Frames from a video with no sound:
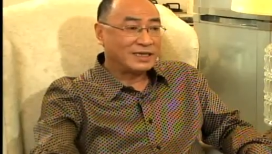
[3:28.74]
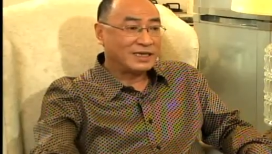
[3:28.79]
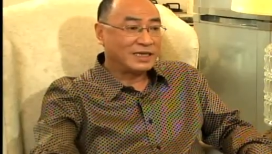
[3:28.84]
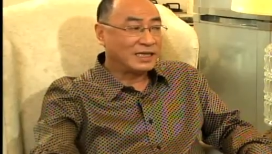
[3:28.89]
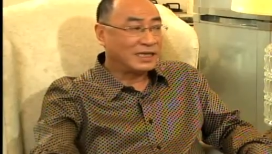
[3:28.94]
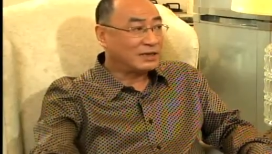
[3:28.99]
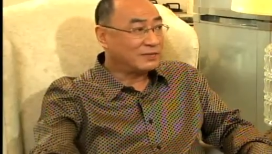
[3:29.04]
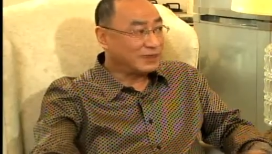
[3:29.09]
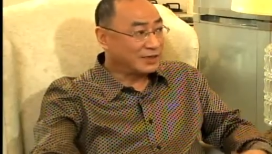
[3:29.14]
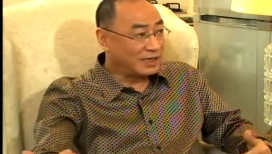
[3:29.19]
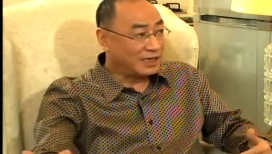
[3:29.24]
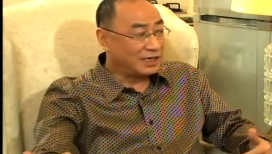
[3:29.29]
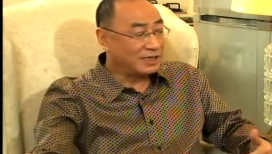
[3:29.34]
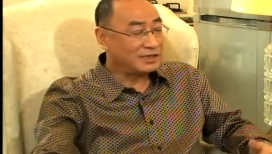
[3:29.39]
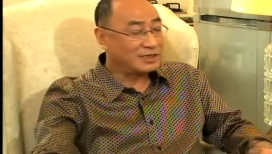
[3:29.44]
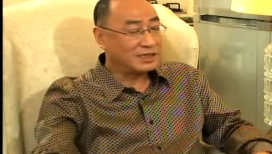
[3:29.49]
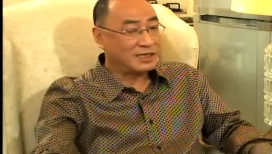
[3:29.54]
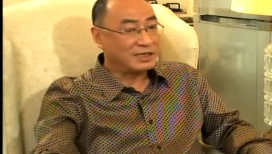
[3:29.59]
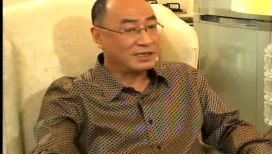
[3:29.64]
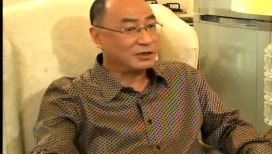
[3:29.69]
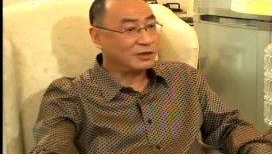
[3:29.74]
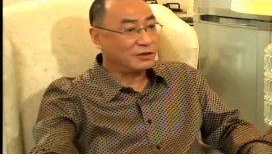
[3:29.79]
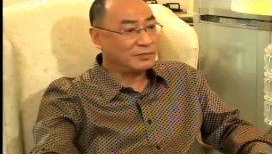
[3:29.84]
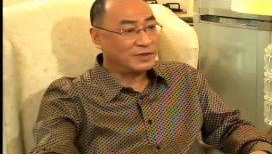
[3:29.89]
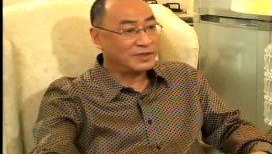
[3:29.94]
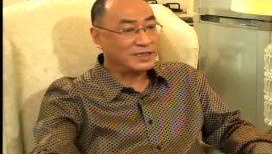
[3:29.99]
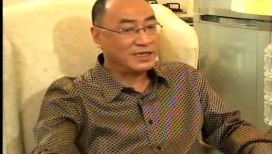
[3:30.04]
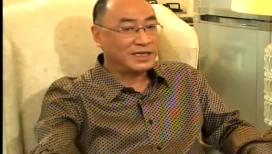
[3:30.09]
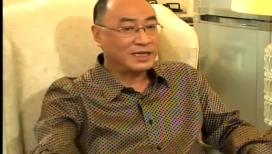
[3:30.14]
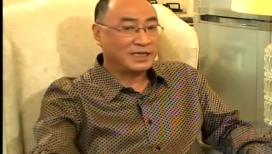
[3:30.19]
in our case, in Globe
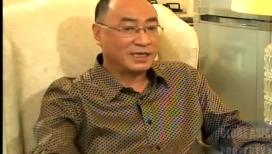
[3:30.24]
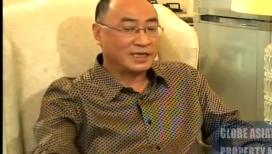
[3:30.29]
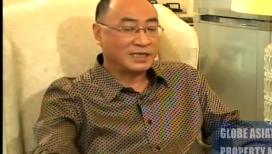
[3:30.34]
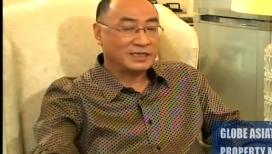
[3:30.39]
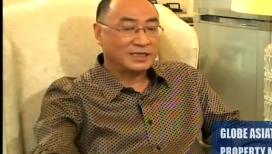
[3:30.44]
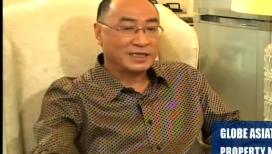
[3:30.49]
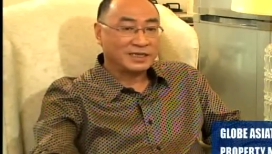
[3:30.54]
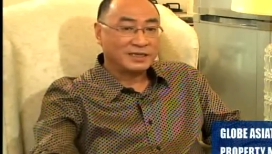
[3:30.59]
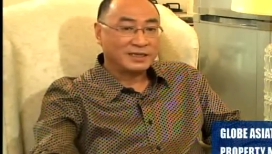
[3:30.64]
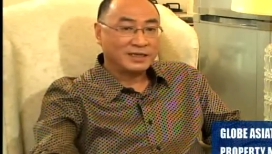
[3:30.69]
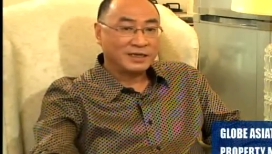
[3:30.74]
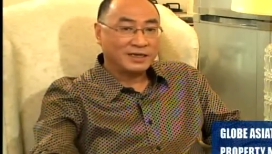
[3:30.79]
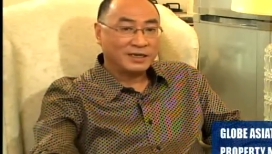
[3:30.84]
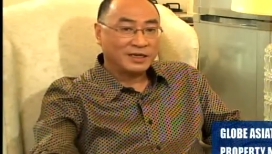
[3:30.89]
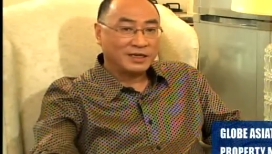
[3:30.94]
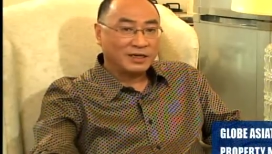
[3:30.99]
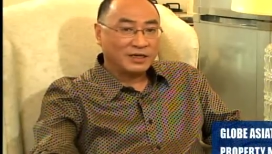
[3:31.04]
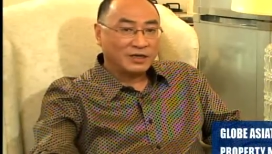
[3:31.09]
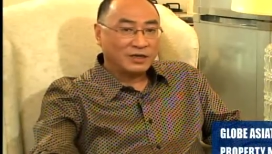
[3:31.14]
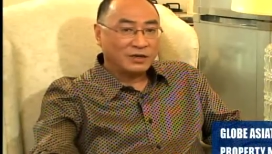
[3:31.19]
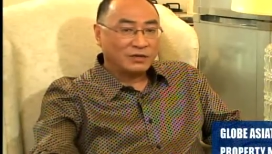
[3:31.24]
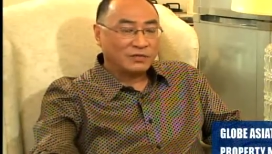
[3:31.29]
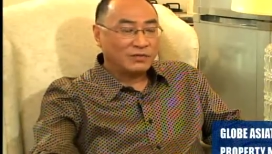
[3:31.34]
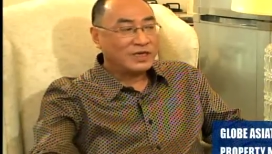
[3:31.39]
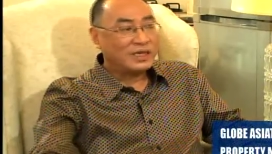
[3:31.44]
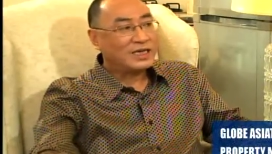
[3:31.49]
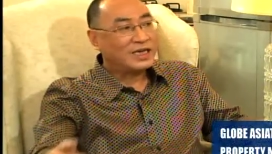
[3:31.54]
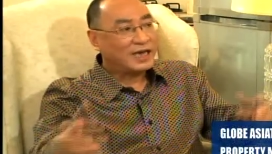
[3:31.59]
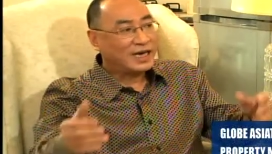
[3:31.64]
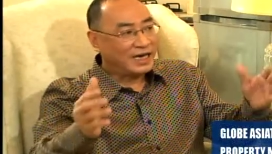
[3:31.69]
Asiatic, is that
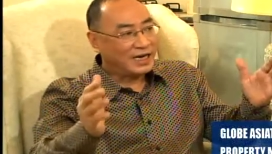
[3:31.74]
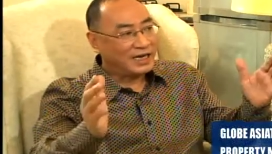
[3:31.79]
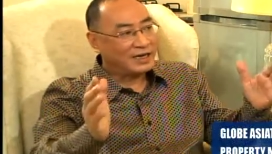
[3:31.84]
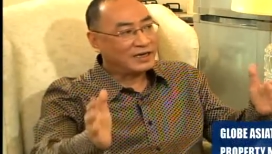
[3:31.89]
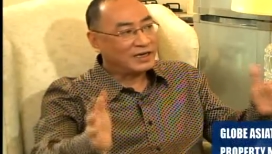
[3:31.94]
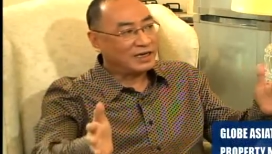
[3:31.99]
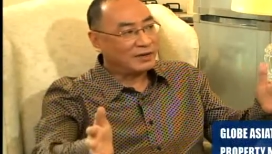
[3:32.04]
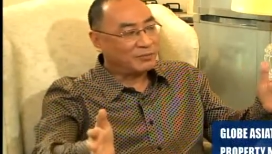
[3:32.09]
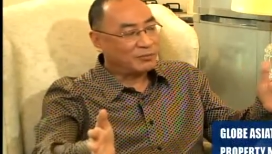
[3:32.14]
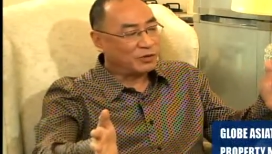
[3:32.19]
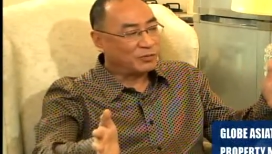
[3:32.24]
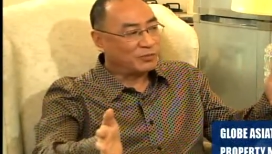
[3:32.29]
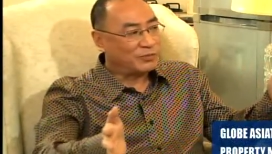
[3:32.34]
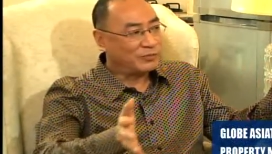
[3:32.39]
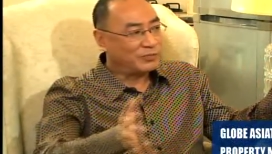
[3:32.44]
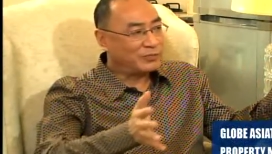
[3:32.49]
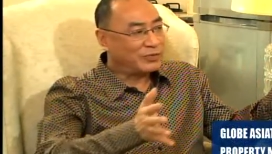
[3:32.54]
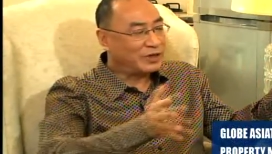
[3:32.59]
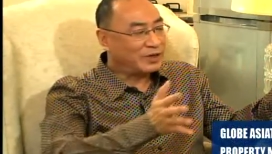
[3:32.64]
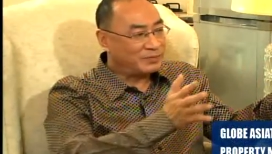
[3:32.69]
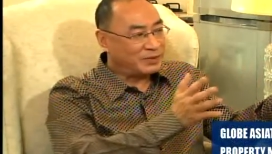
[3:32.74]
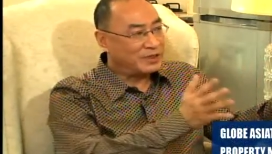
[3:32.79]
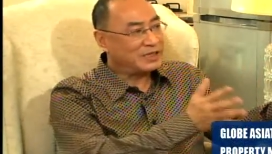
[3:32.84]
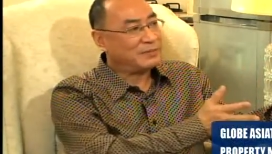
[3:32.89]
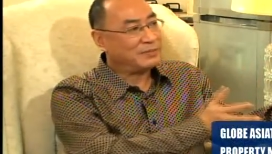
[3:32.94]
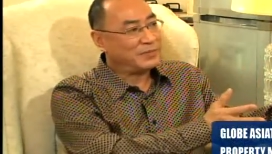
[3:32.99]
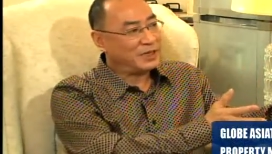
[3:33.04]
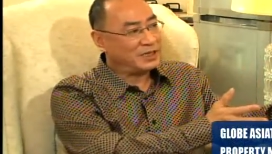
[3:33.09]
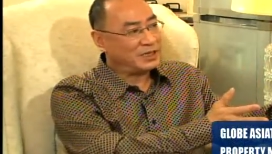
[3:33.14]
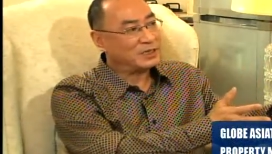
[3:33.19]
we hired a
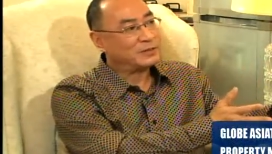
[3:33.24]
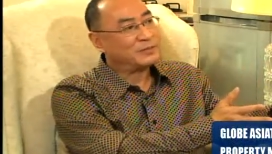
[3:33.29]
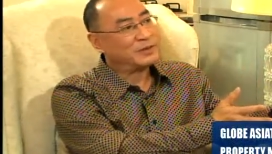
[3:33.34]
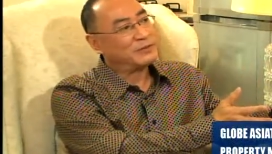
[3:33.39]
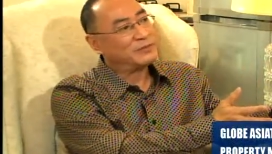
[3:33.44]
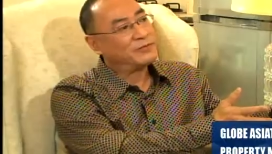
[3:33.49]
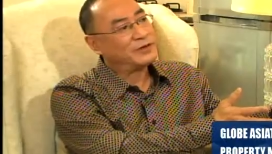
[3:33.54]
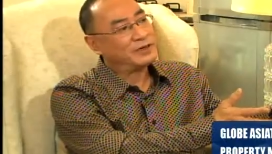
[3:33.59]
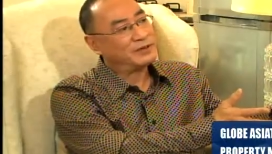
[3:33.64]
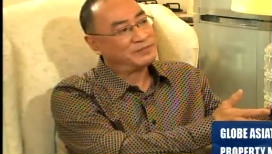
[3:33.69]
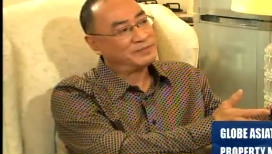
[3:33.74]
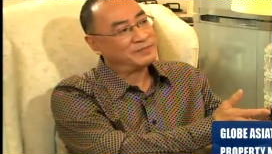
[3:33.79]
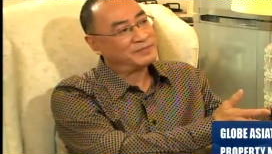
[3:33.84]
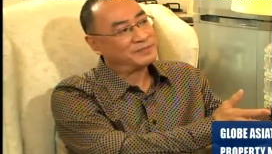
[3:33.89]
property management firm,